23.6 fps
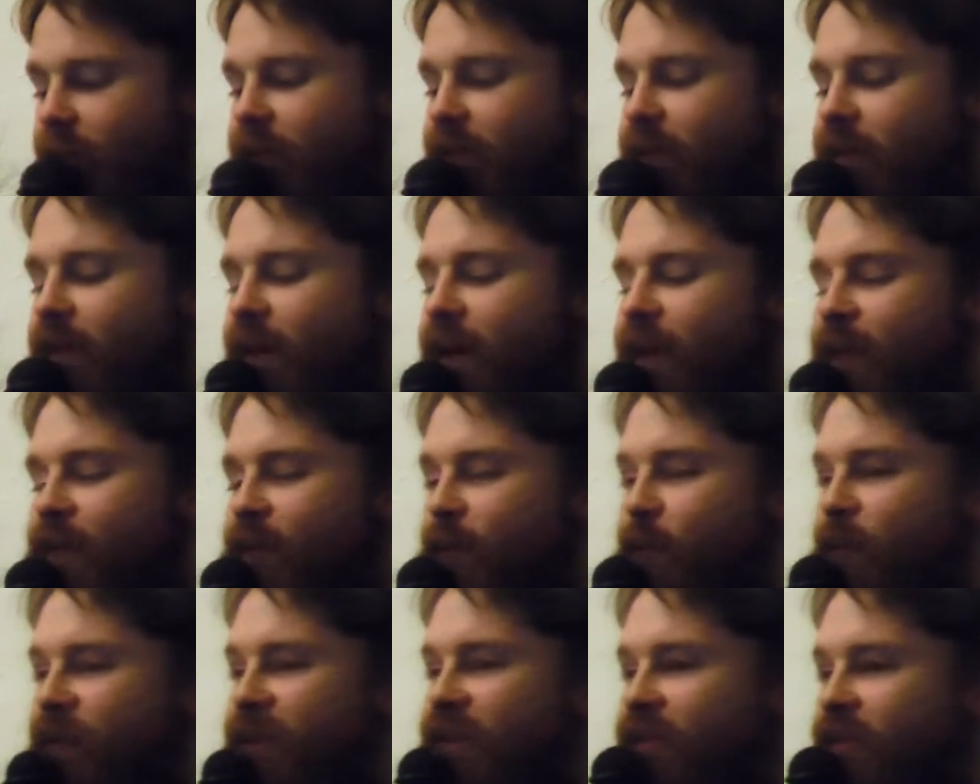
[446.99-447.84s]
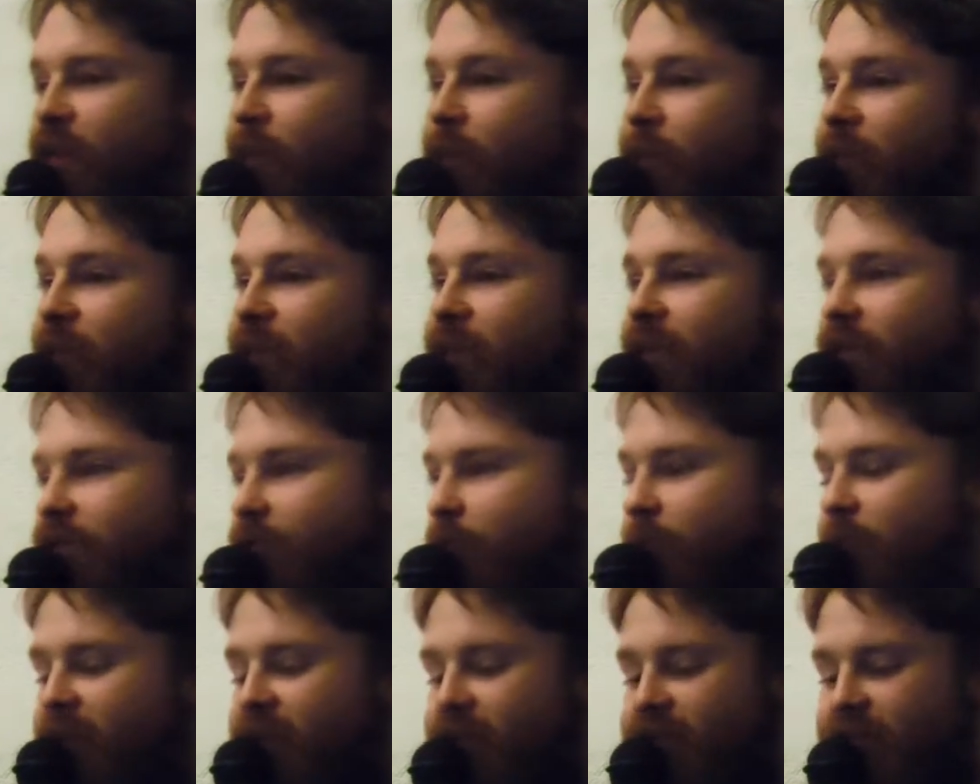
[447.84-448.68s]
You have to be something to
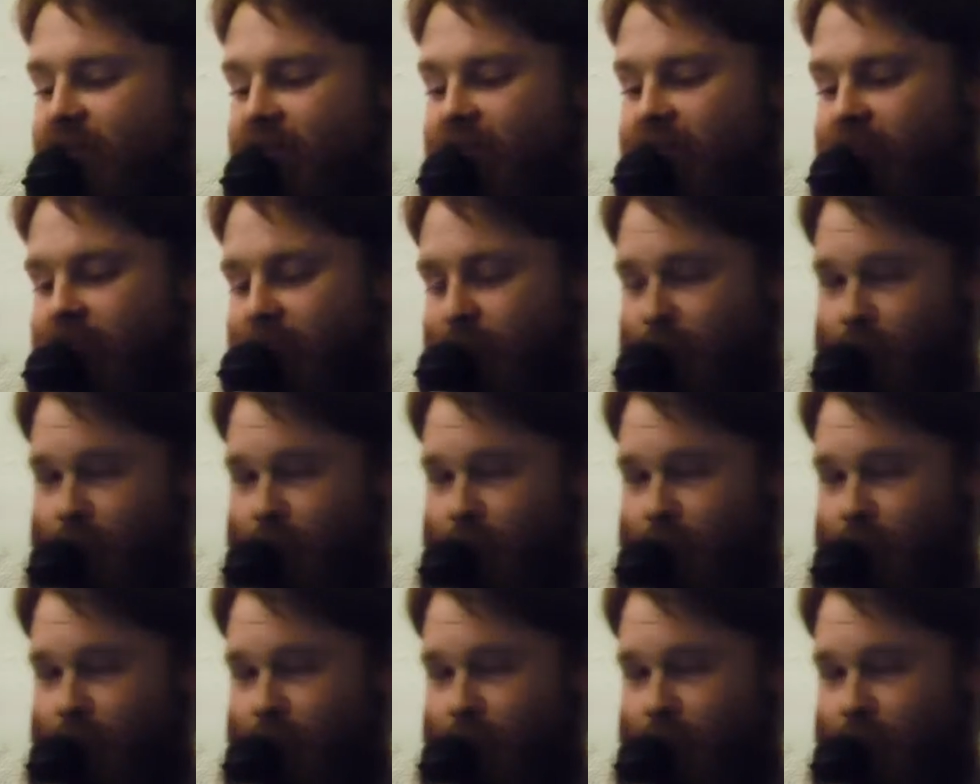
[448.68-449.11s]
meditate.